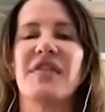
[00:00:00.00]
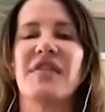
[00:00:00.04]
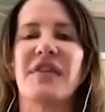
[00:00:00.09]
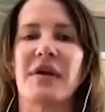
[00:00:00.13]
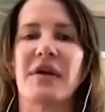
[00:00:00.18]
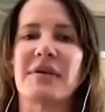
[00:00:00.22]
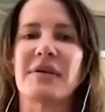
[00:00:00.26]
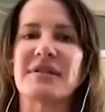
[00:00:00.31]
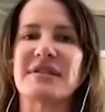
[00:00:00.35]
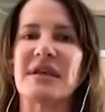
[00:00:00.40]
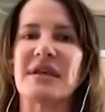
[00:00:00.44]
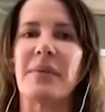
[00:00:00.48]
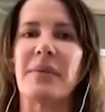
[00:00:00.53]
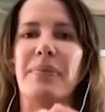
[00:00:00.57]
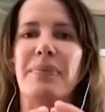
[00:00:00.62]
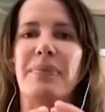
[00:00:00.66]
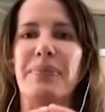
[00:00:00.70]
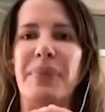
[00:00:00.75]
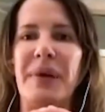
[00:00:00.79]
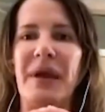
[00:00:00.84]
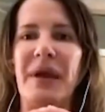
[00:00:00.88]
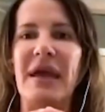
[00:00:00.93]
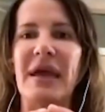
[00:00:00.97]
there was a
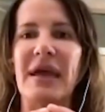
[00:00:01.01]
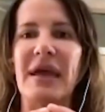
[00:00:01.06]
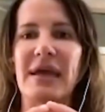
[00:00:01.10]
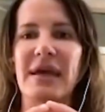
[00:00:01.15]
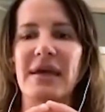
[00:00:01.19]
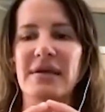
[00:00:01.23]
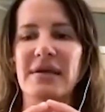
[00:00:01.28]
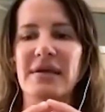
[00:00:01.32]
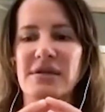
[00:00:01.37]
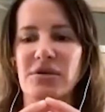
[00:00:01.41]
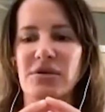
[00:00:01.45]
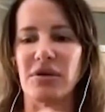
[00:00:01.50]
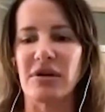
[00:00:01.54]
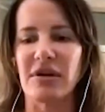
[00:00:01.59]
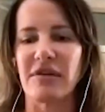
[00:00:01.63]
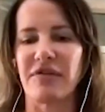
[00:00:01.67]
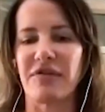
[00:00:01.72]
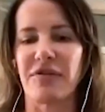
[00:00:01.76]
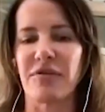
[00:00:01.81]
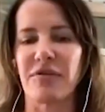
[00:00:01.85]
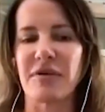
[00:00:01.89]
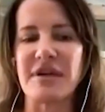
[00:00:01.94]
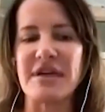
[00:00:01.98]
big sort
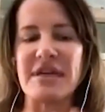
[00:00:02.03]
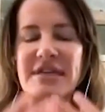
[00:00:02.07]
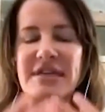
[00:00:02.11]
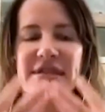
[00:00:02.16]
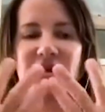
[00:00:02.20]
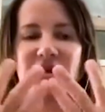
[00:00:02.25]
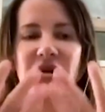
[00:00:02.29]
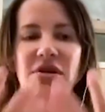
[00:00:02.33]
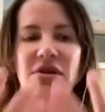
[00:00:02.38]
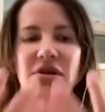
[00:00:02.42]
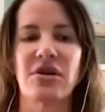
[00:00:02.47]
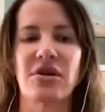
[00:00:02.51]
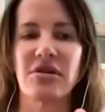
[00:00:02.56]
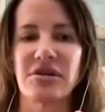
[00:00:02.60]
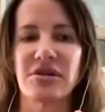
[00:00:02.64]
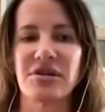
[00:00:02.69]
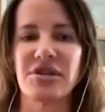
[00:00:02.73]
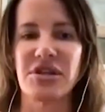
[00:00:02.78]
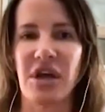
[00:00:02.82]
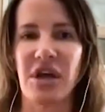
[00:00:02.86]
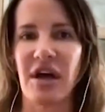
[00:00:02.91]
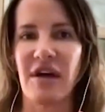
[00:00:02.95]
of resurge